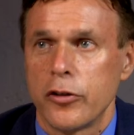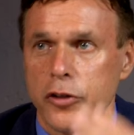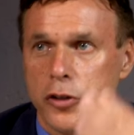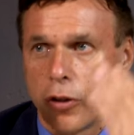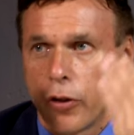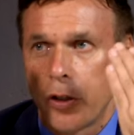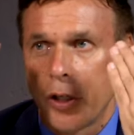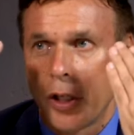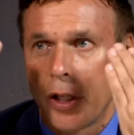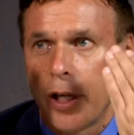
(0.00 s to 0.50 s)

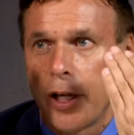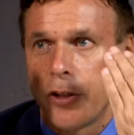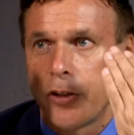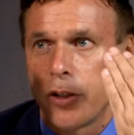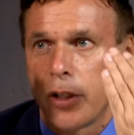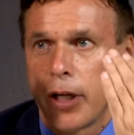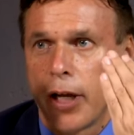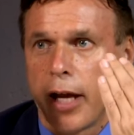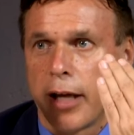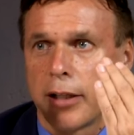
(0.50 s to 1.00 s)

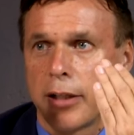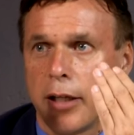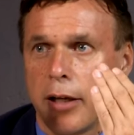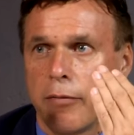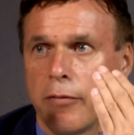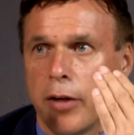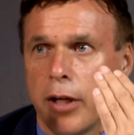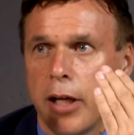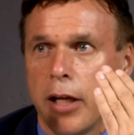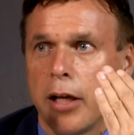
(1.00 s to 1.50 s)
circulation and
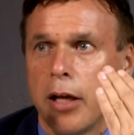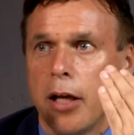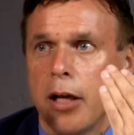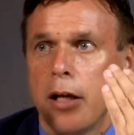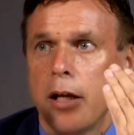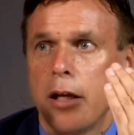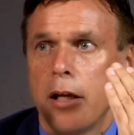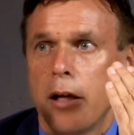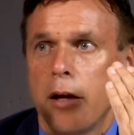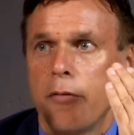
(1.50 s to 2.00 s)
activity
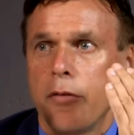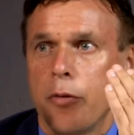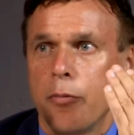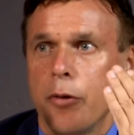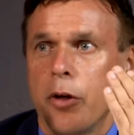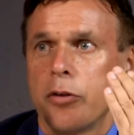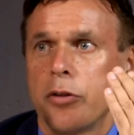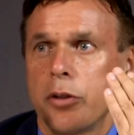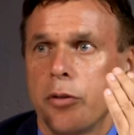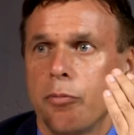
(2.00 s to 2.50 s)
of the
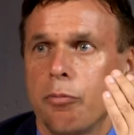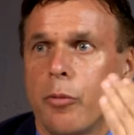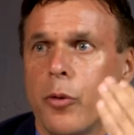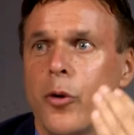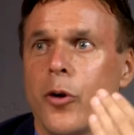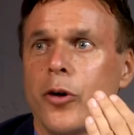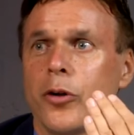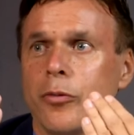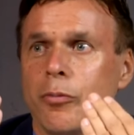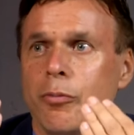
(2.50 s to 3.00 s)
most
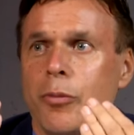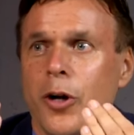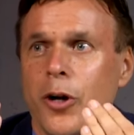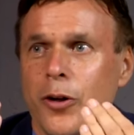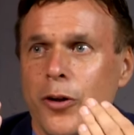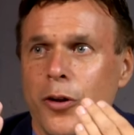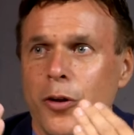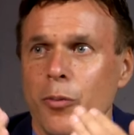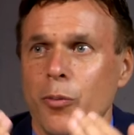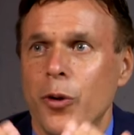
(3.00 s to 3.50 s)
important
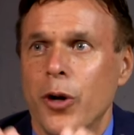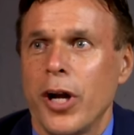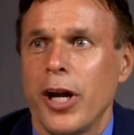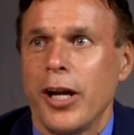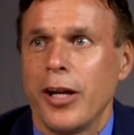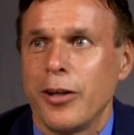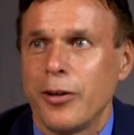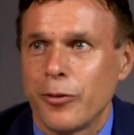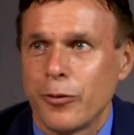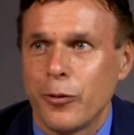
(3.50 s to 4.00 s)
part of the
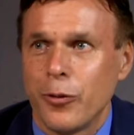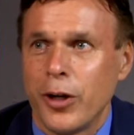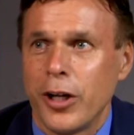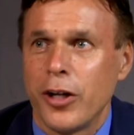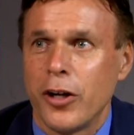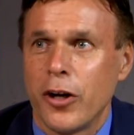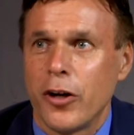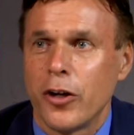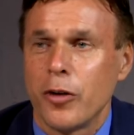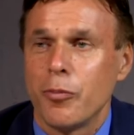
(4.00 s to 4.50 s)
brain
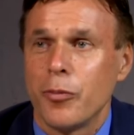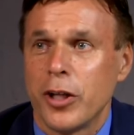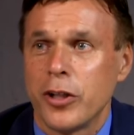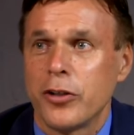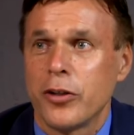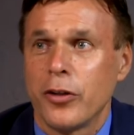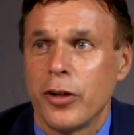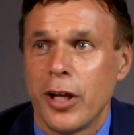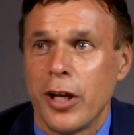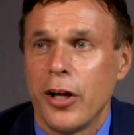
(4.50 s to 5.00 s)
regarding
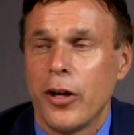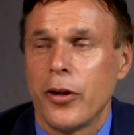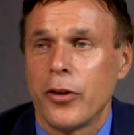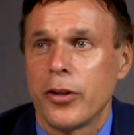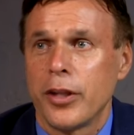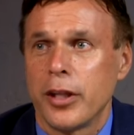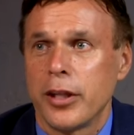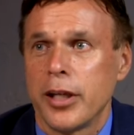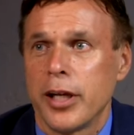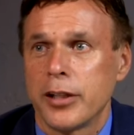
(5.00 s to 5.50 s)
mental
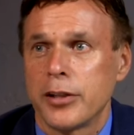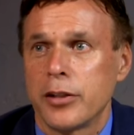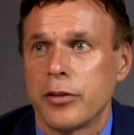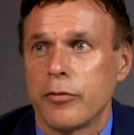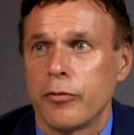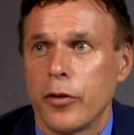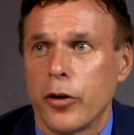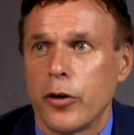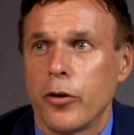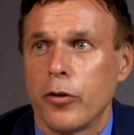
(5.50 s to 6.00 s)
health, and that's
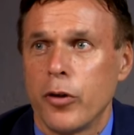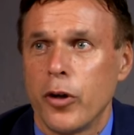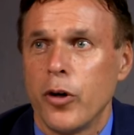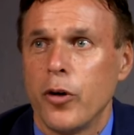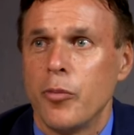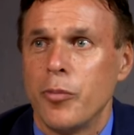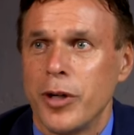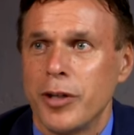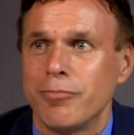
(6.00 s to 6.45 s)
the frontal lobe.